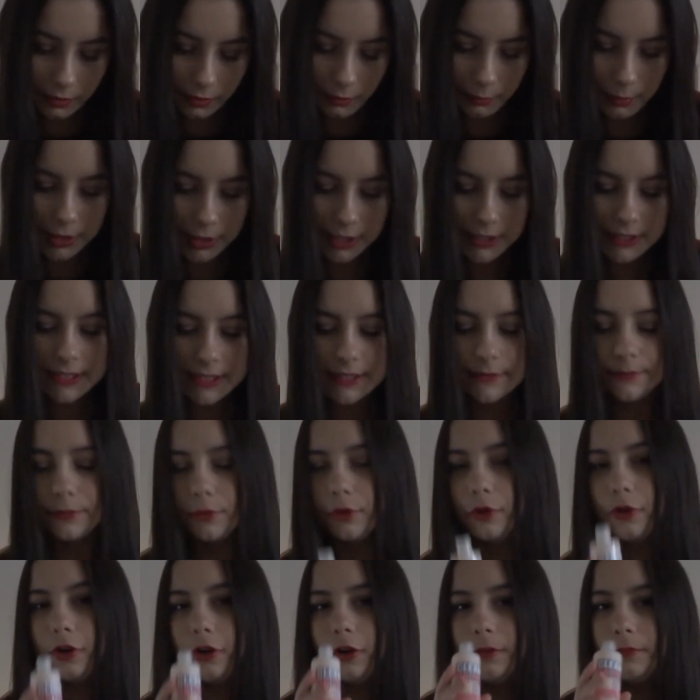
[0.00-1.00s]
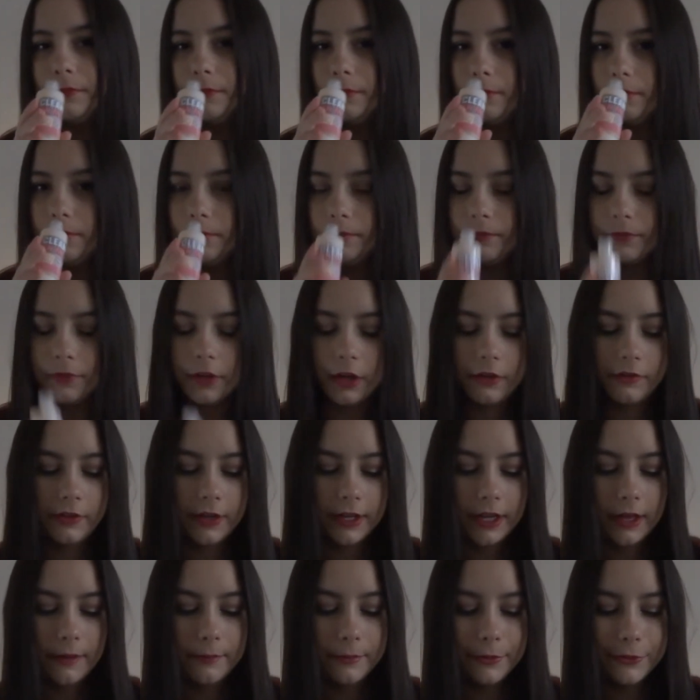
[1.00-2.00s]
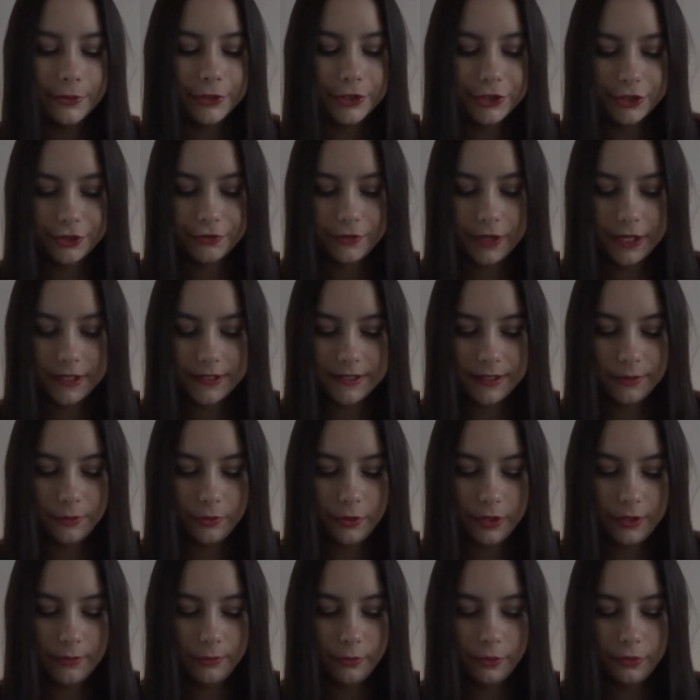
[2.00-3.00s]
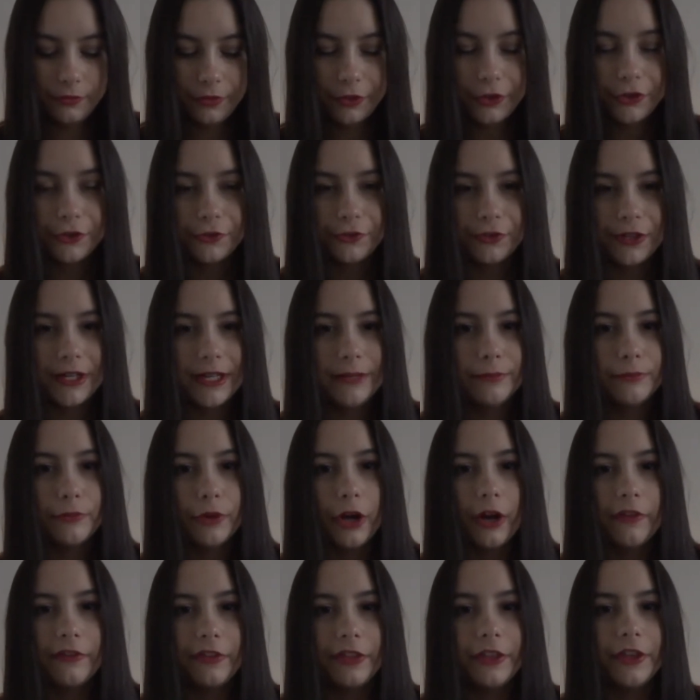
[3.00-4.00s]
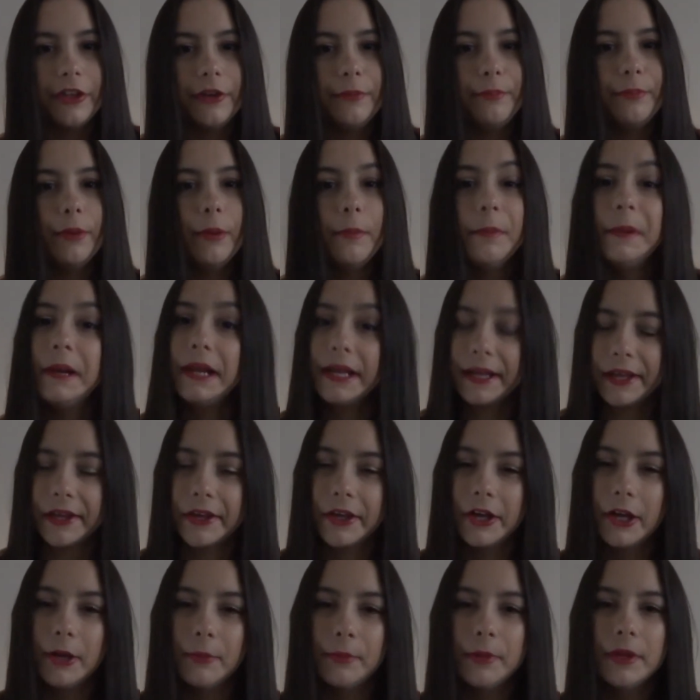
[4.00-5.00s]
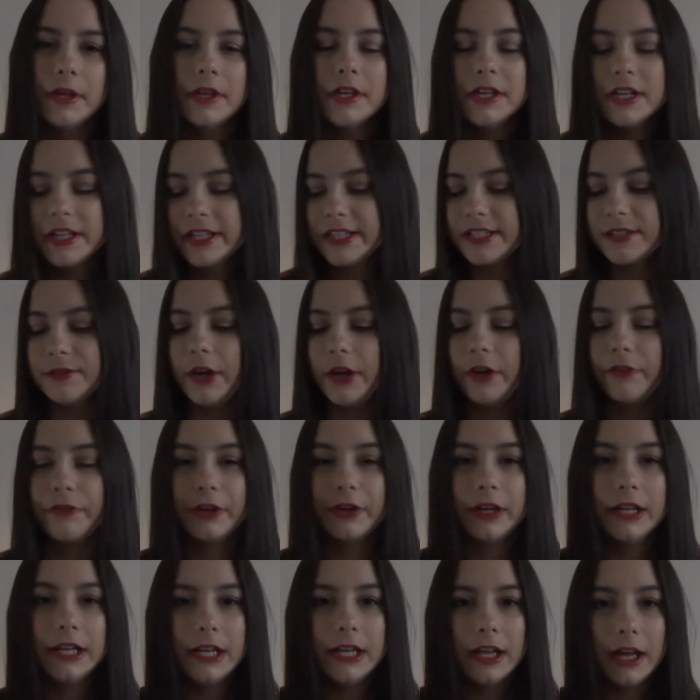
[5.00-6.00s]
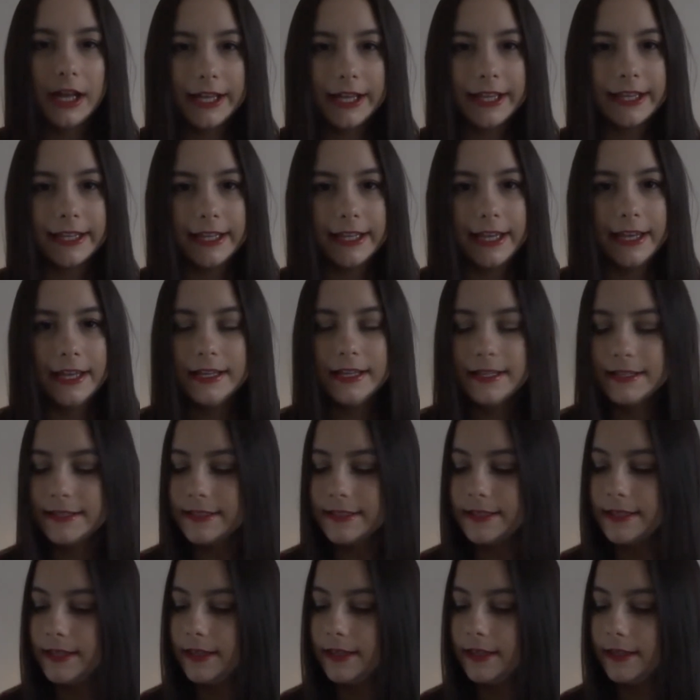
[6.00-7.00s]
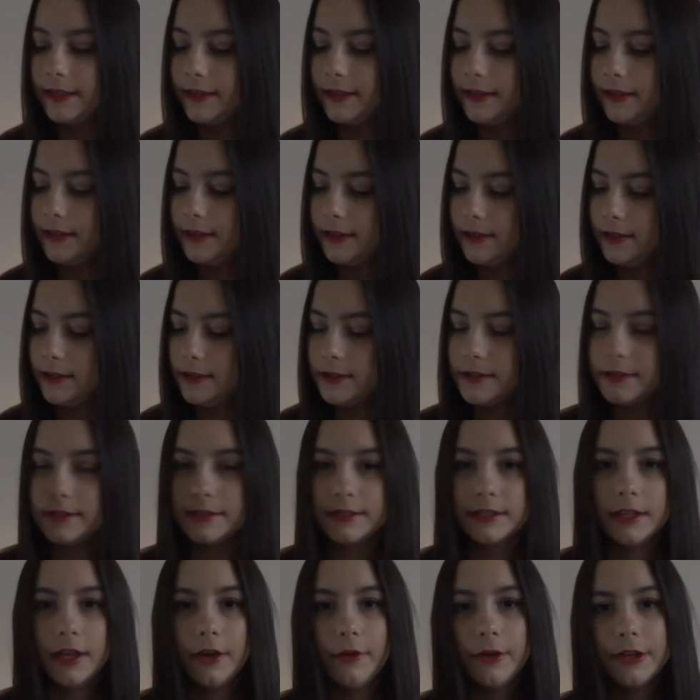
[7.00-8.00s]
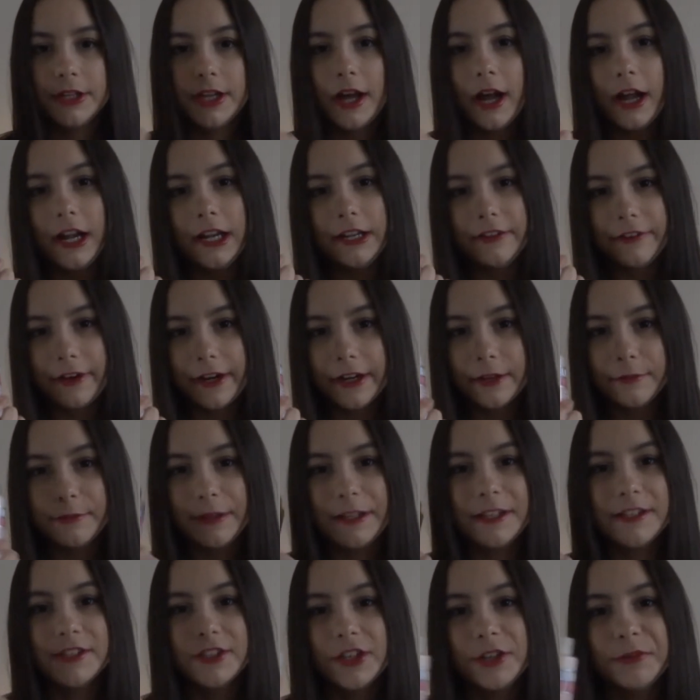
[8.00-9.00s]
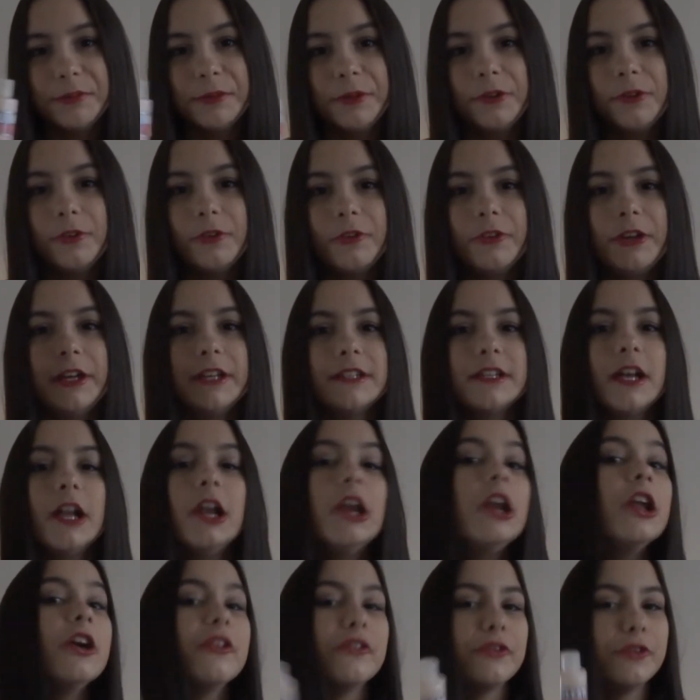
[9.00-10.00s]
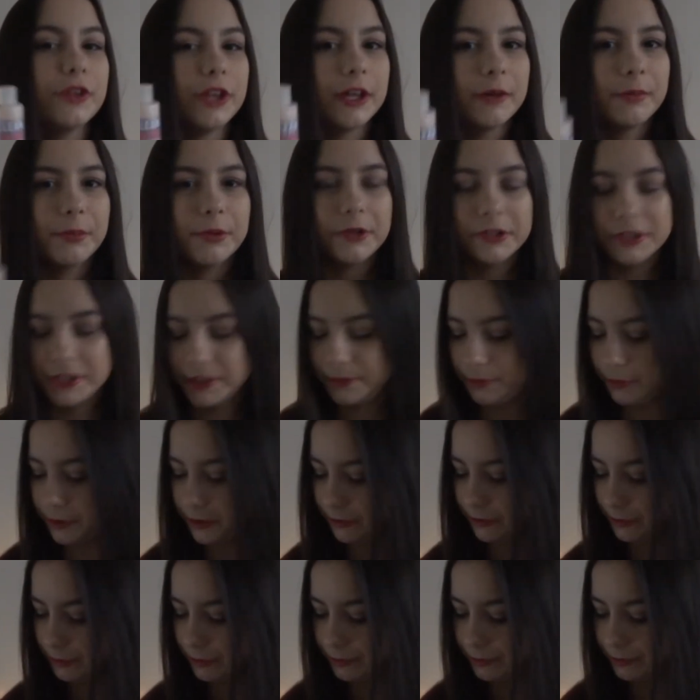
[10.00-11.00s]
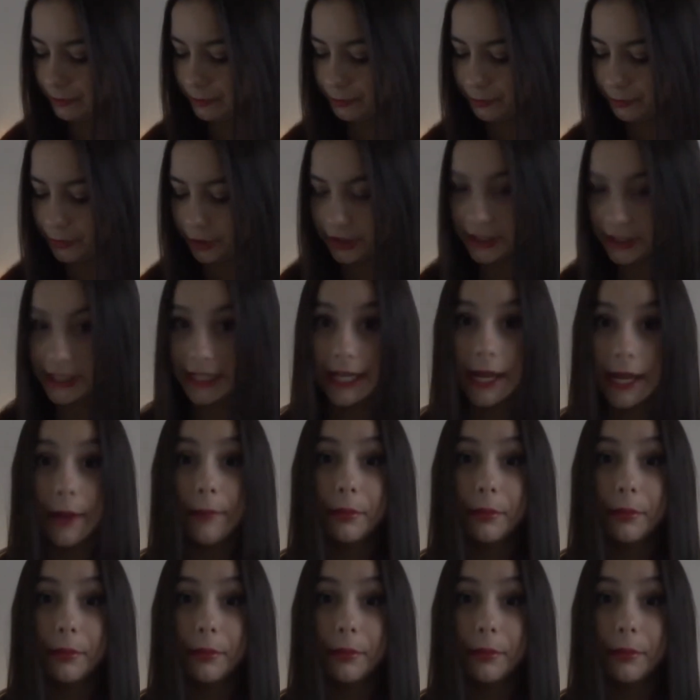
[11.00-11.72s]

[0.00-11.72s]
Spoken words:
But this is more of like a moisturising one, and more of a cream rather than bubbling up. So I really like this. So I'd highly recommend Soap and Glory, and I love all their body